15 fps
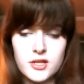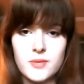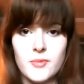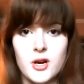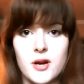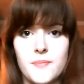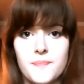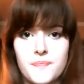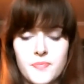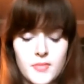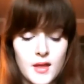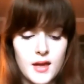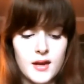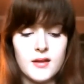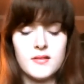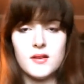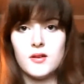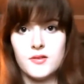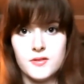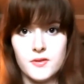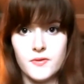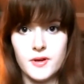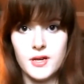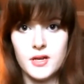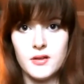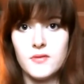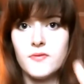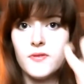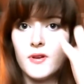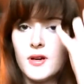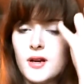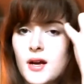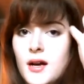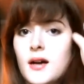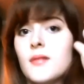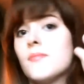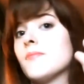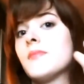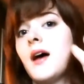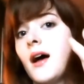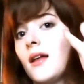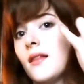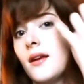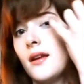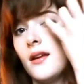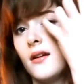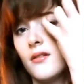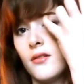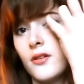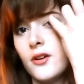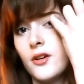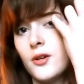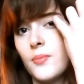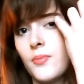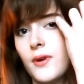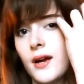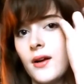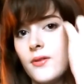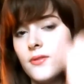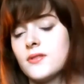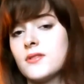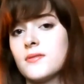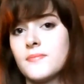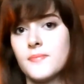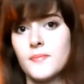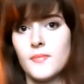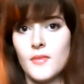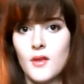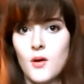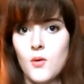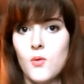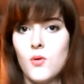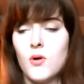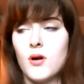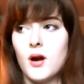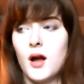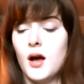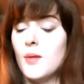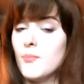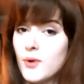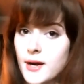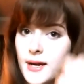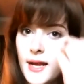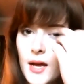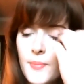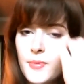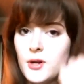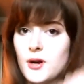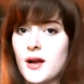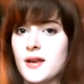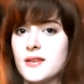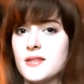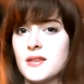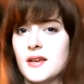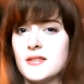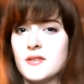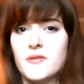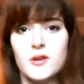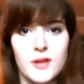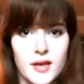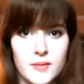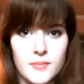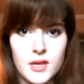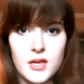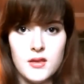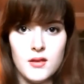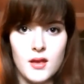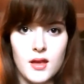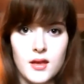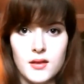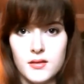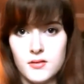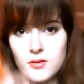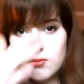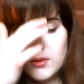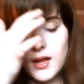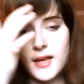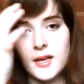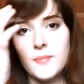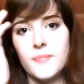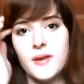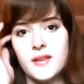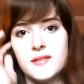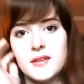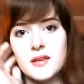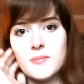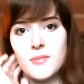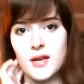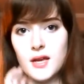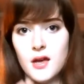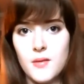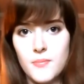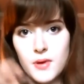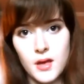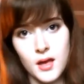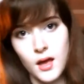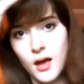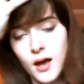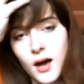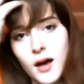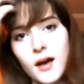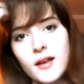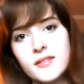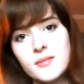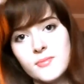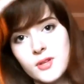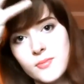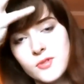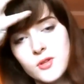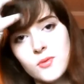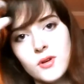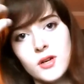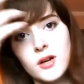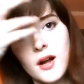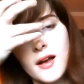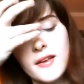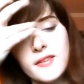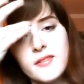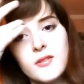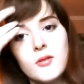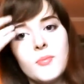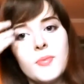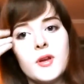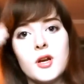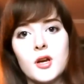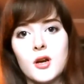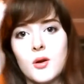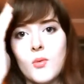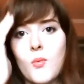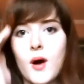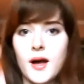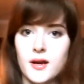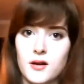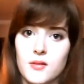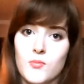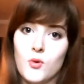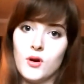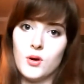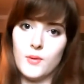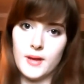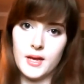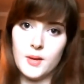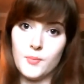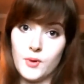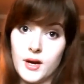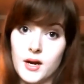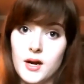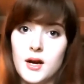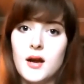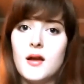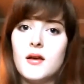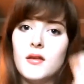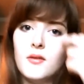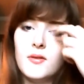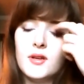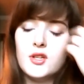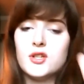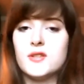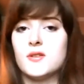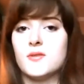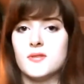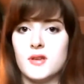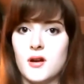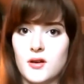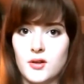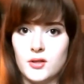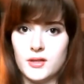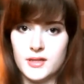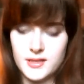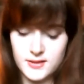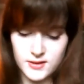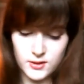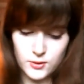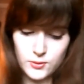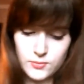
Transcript: shimmer. And it's also very good for highlighting under your brows or brightening up your eyes, because if you're like me and you like basic makeup, sometimes you want your eyes to appear wider, more awake, brighter. You can just use it on your lids too.